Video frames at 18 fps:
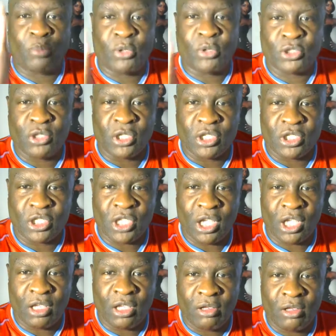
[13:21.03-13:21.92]
put you in
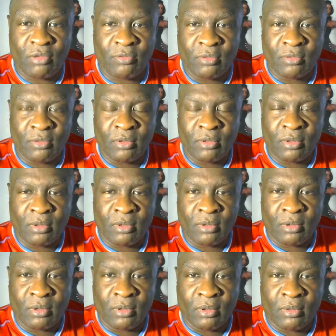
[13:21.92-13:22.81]
jail
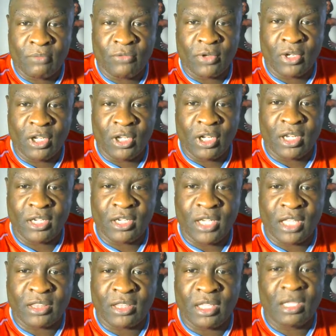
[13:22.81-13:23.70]
for little or
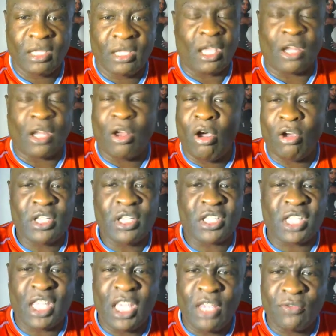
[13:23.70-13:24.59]
nothing, and all
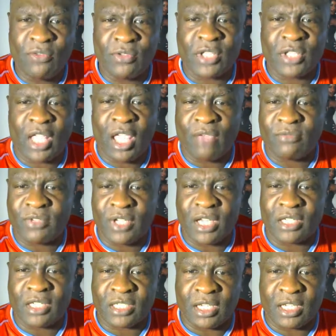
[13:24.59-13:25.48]
these evils they have
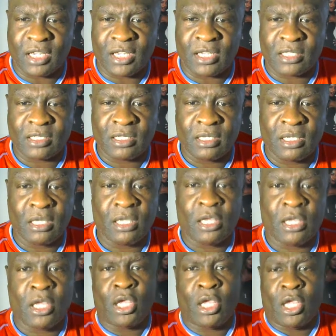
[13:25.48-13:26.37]
done to us,
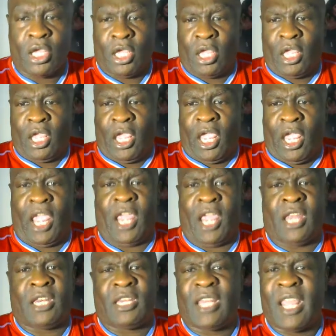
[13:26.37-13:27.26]

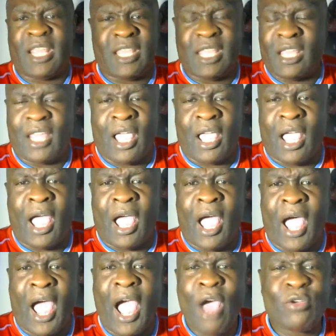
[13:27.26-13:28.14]
and they,
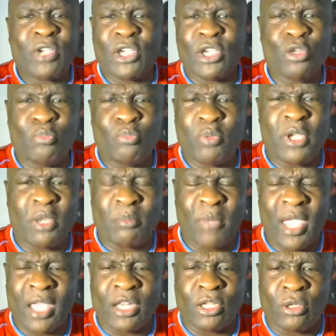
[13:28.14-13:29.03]
how can you be a
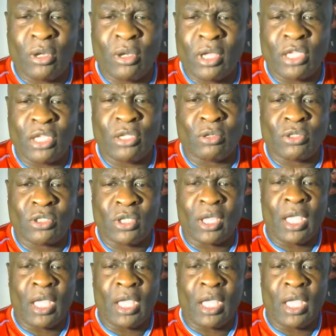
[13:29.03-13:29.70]
man in your in your